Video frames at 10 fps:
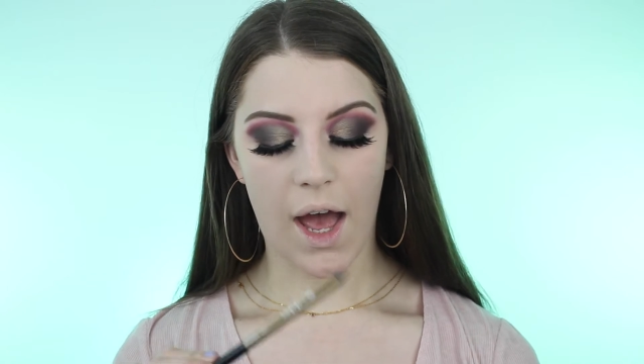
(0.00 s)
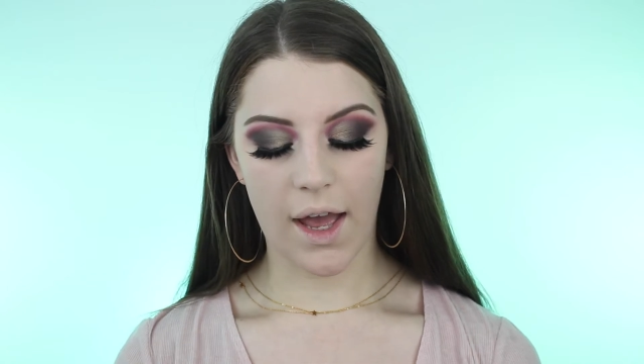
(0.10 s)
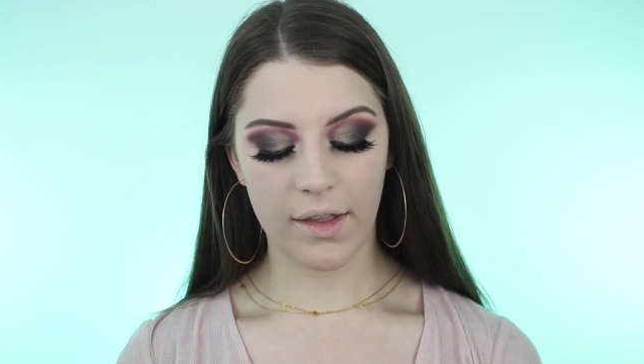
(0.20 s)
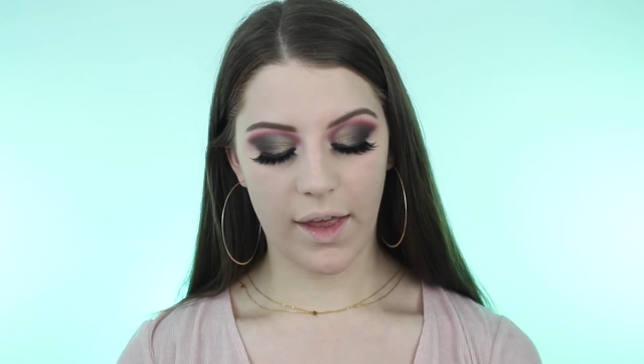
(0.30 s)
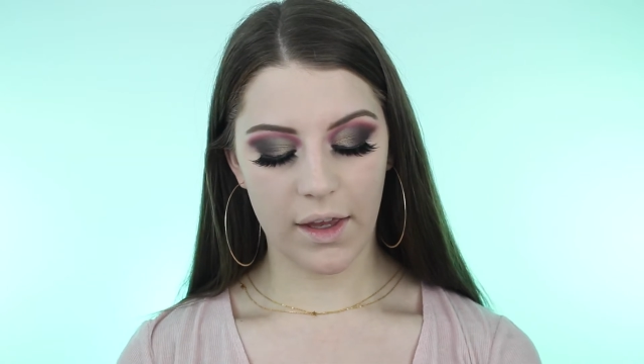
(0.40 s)

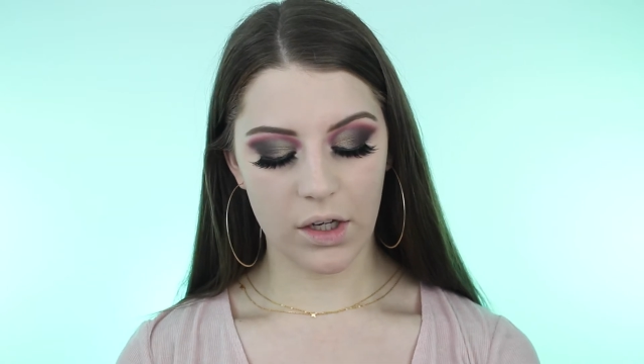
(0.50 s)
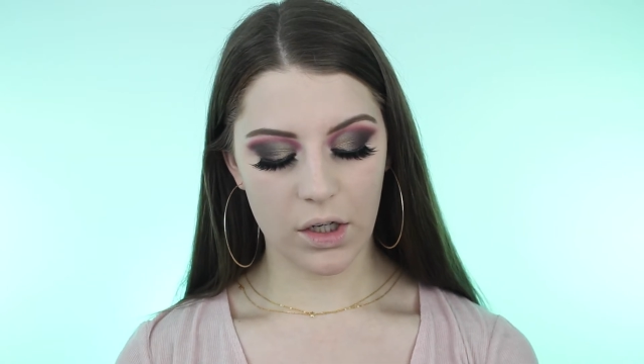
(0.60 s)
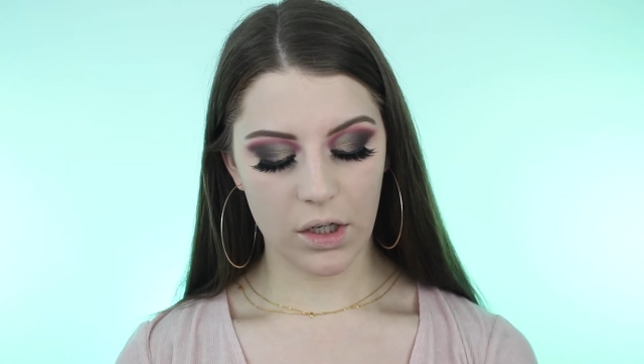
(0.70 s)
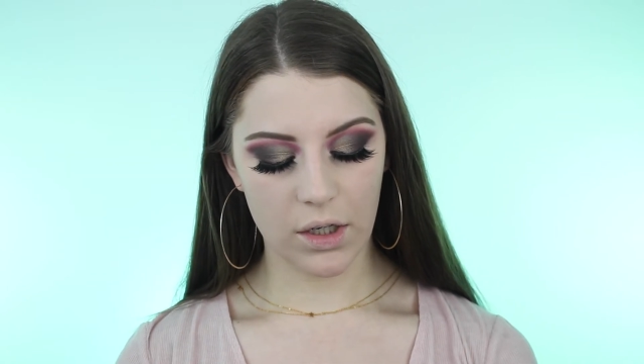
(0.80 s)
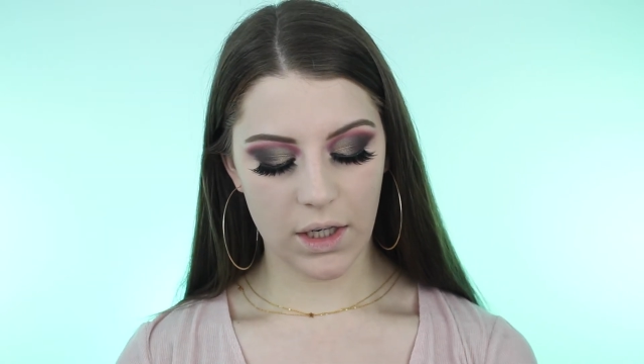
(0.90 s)

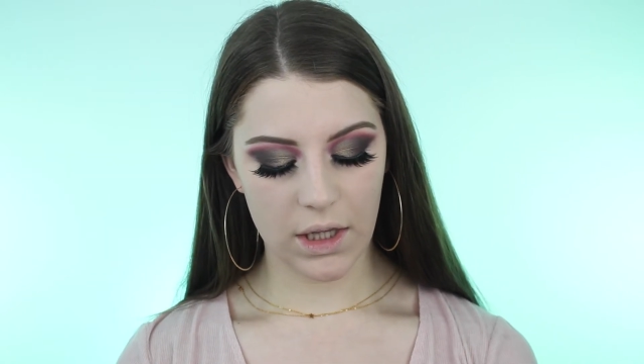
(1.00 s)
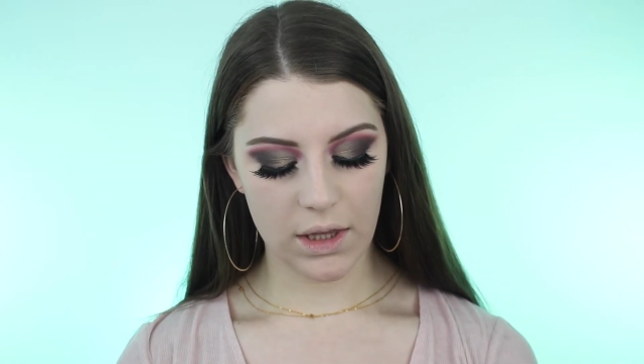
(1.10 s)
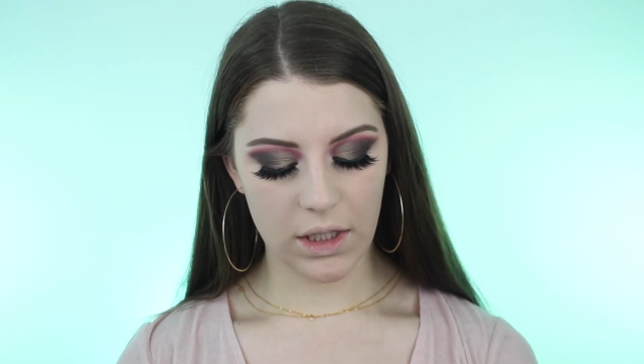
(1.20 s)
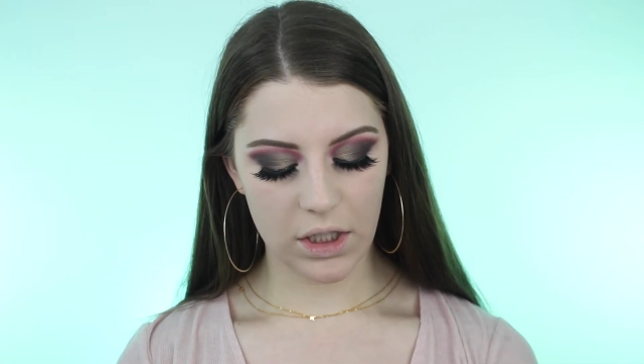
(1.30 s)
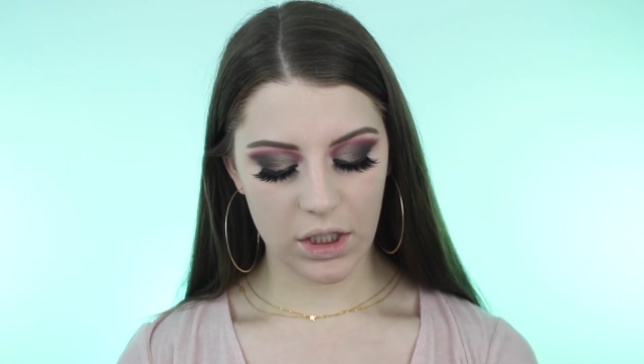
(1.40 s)
eyeliner
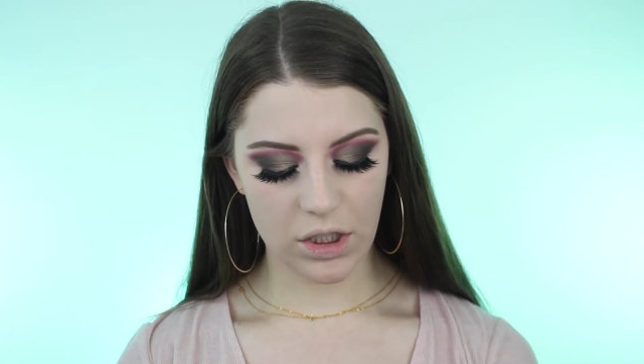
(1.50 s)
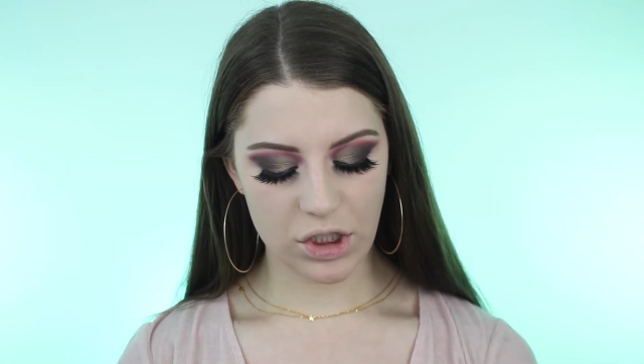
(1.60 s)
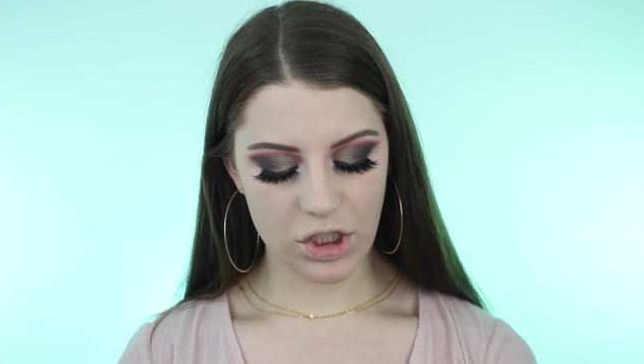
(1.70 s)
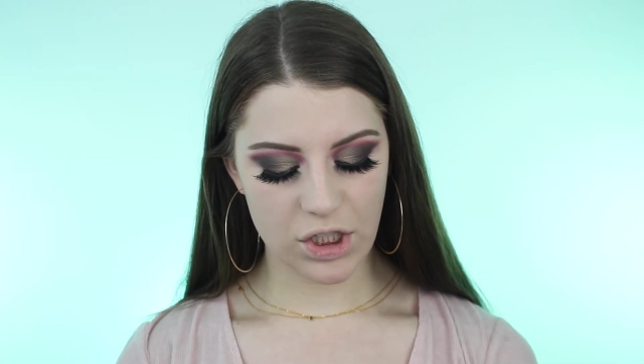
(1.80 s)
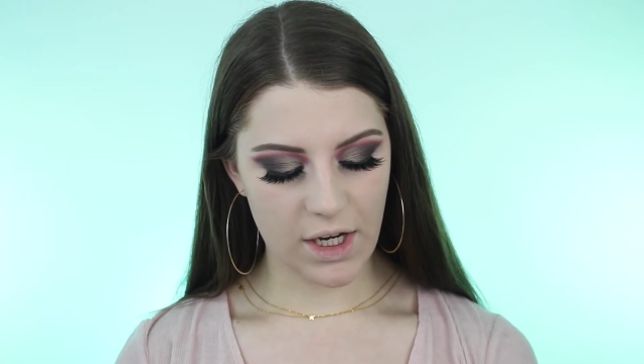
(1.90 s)
in the
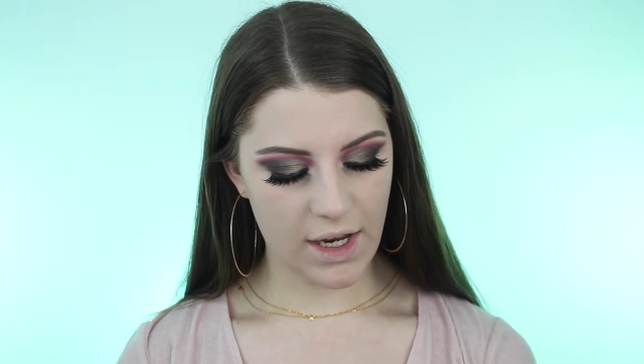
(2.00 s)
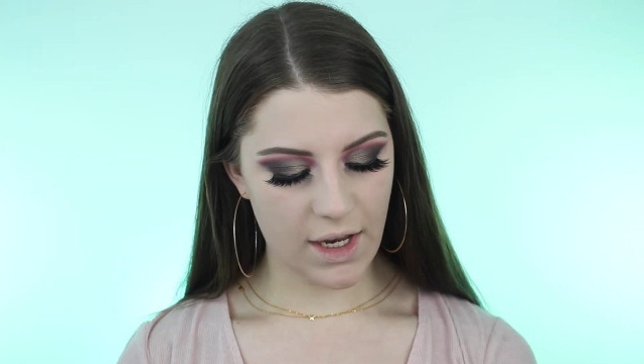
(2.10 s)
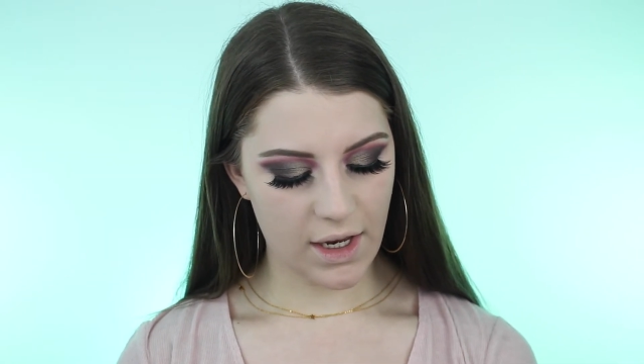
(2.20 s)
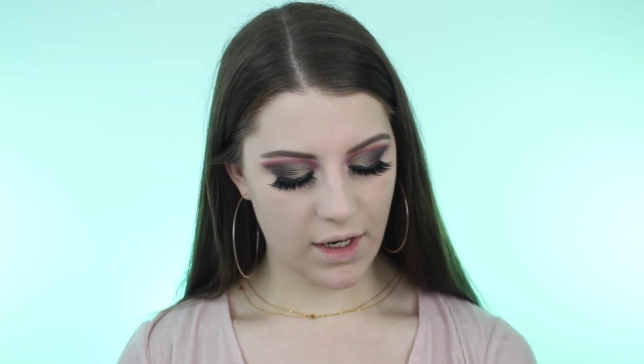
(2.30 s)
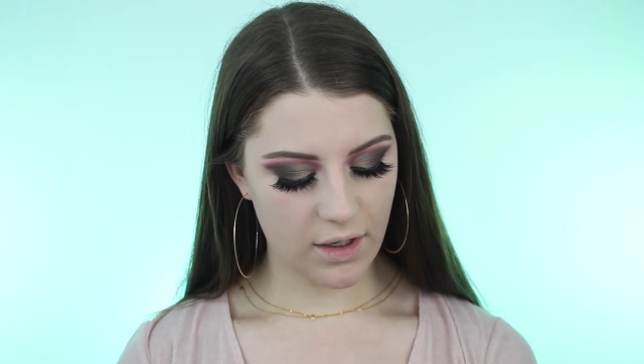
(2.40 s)

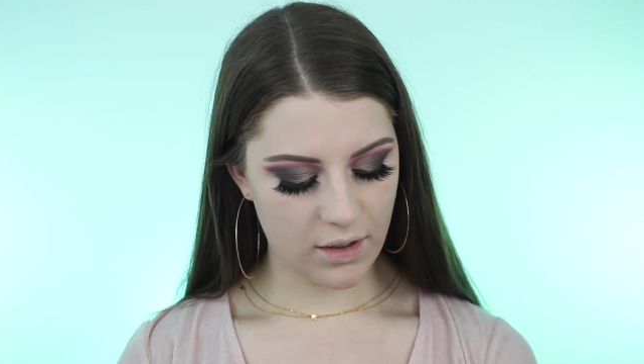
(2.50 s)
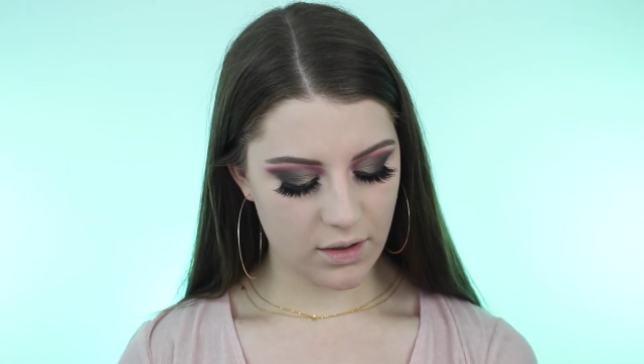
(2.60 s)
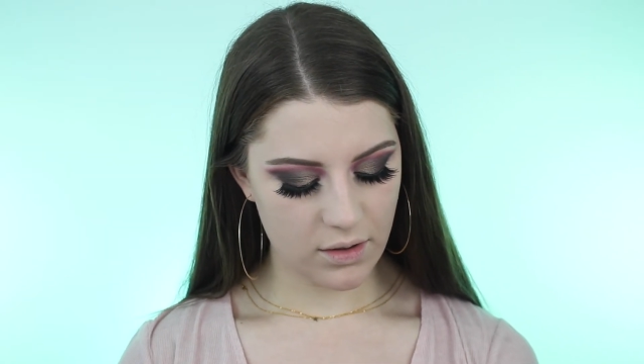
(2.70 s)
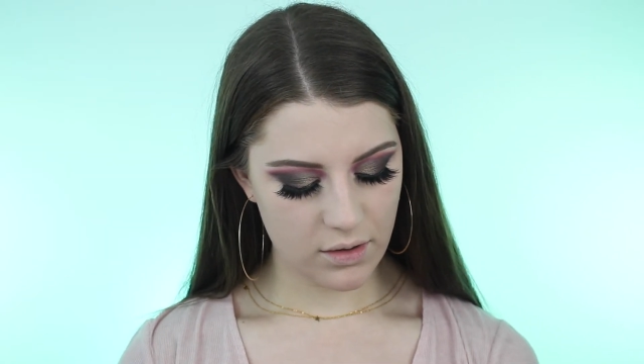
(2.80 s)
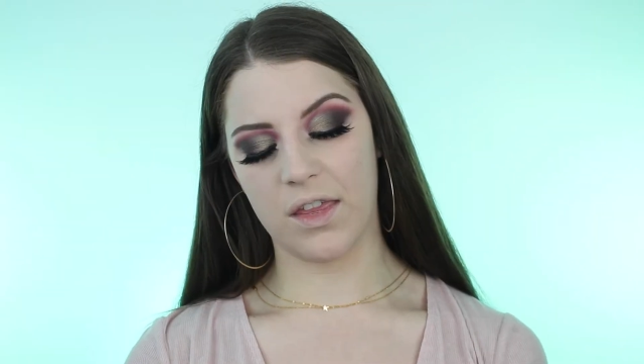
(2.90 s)
shade, I
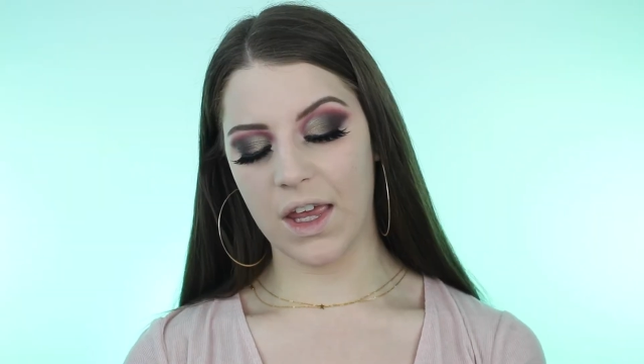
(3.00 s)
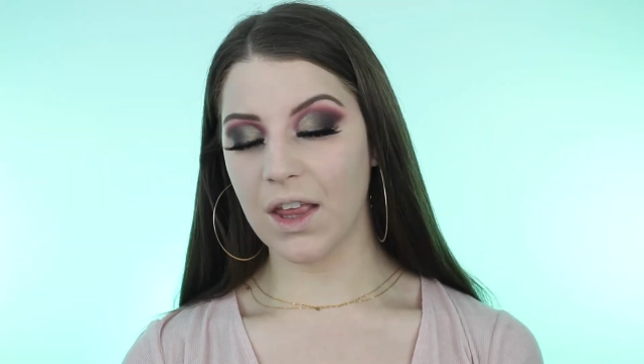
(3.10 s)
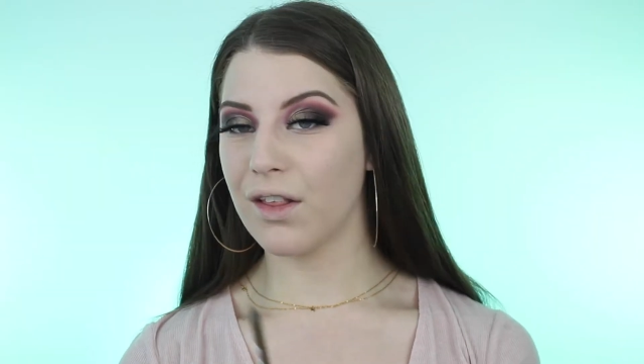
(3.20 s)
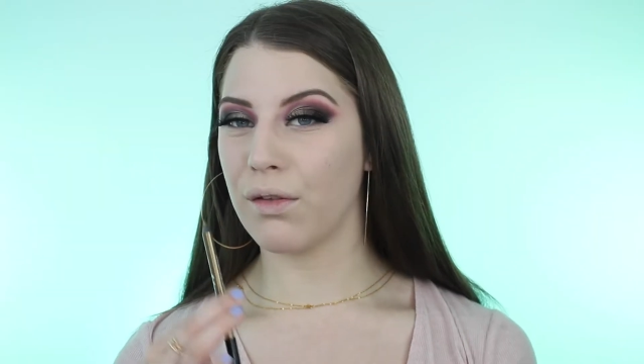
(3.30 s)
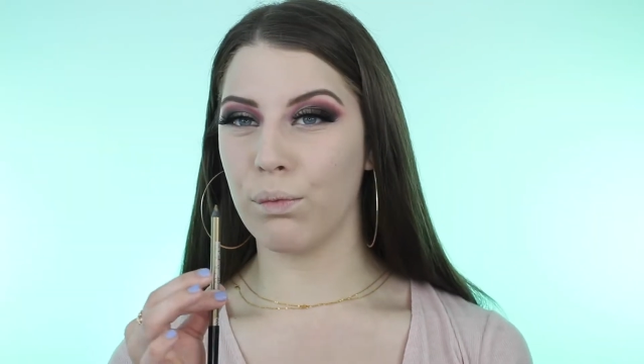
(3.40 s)

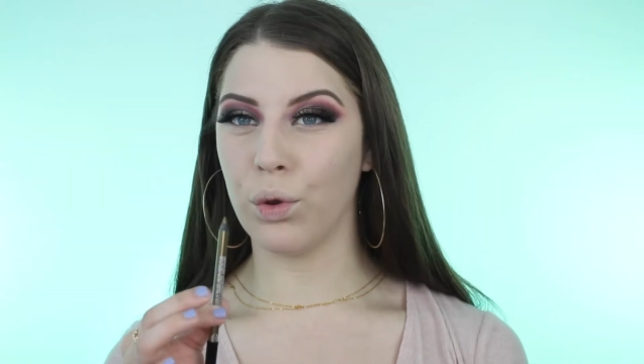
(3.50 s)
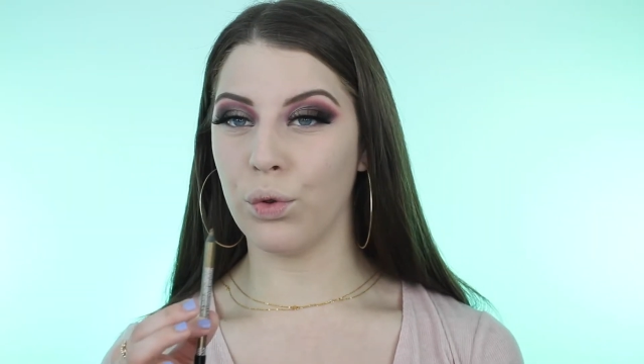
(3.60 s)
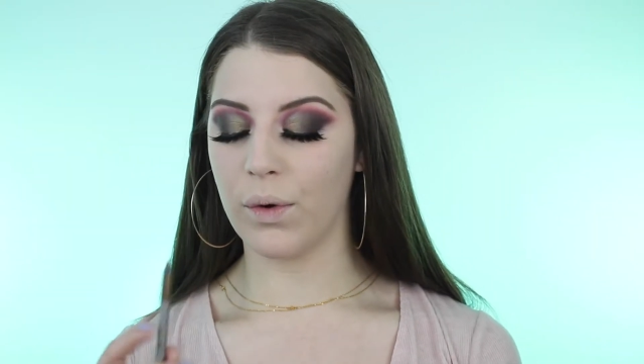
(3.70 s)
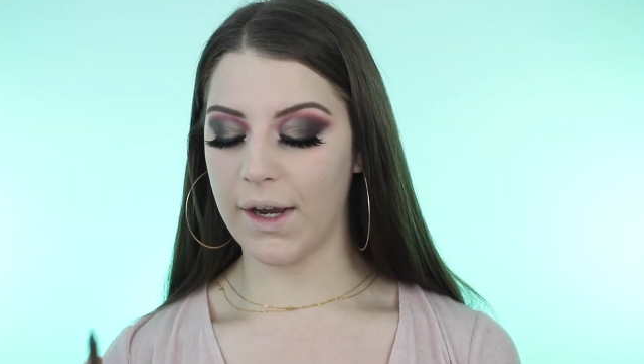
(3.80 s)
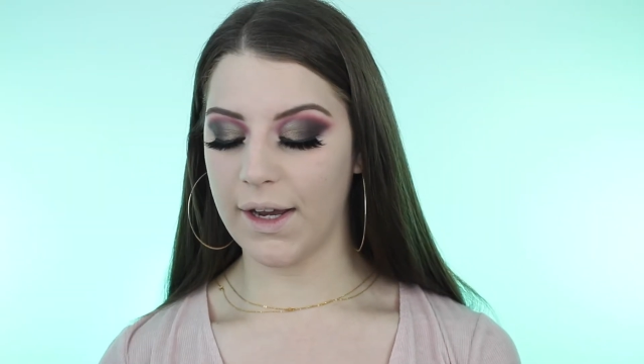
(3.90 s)
think
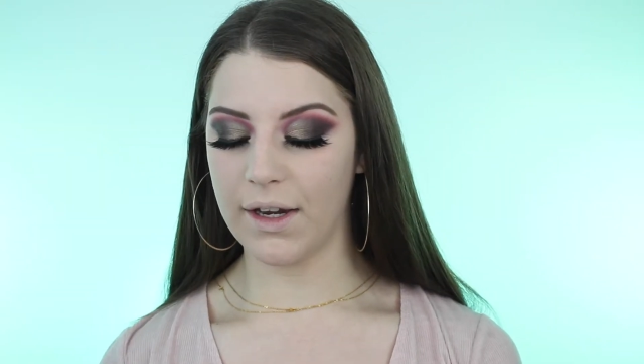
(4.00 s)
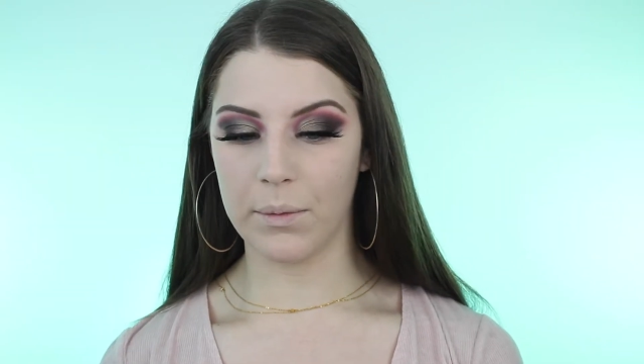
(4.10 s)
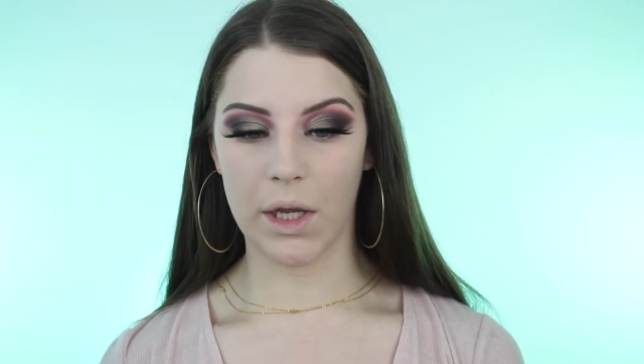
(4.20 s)
Smooth Ride.